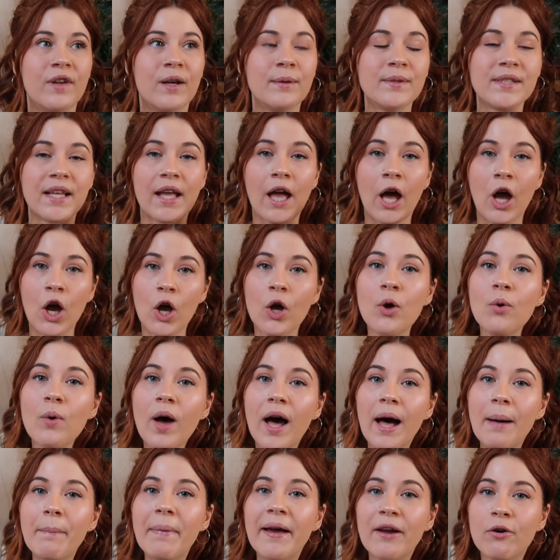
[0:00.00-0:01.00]
I was like, how
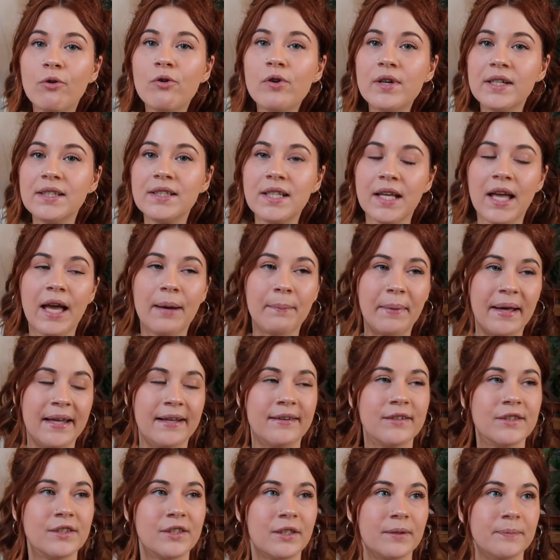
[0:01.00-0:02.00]
am I going to get my
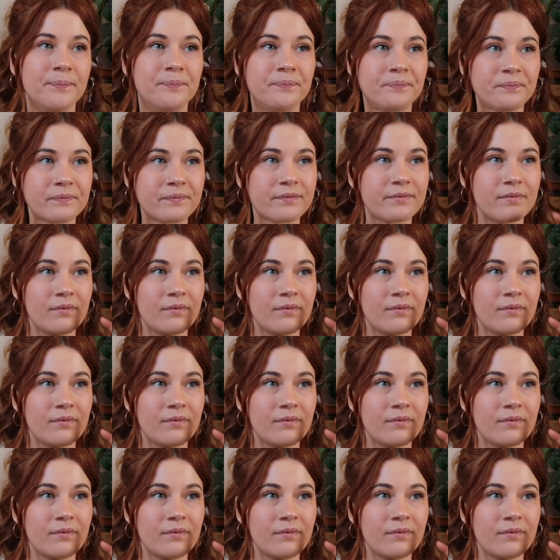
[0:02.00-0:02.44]
hair done?